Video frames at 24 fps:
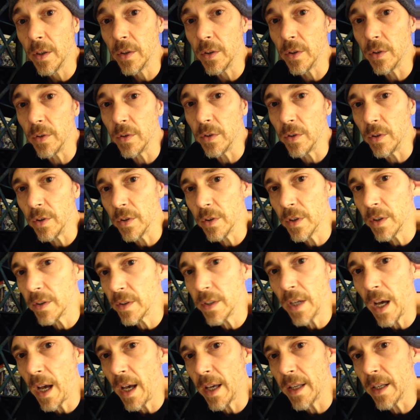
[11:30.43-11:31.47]
You you can
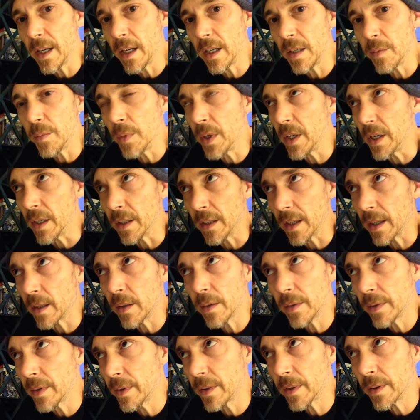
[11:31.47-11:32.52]
die at any minute. Like
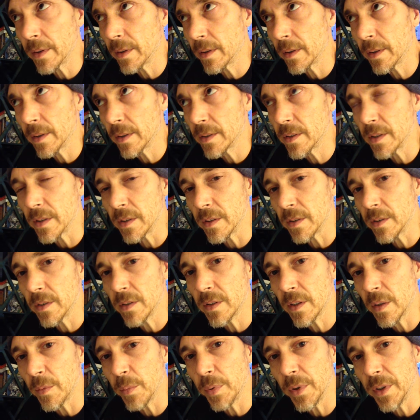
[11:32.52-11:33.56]
it's it's
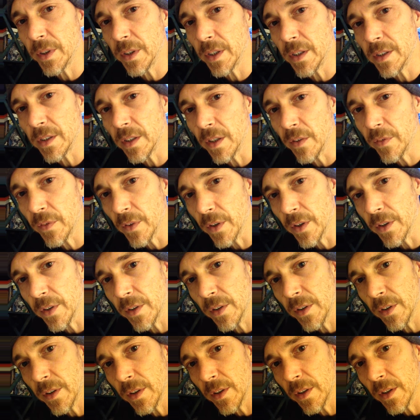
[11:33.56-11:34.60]
completely indifferent.
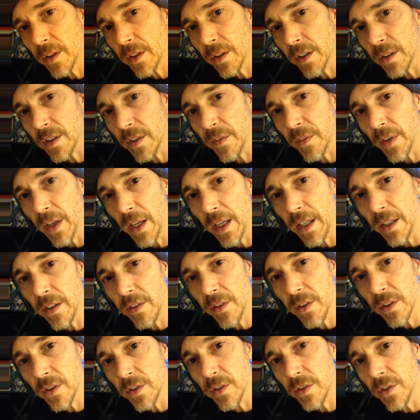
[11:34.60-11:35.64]
Doesn't have
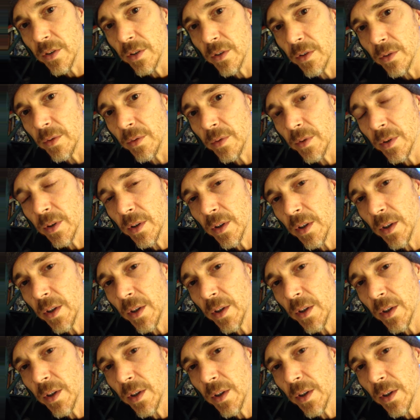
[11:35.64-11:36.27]
anything to do.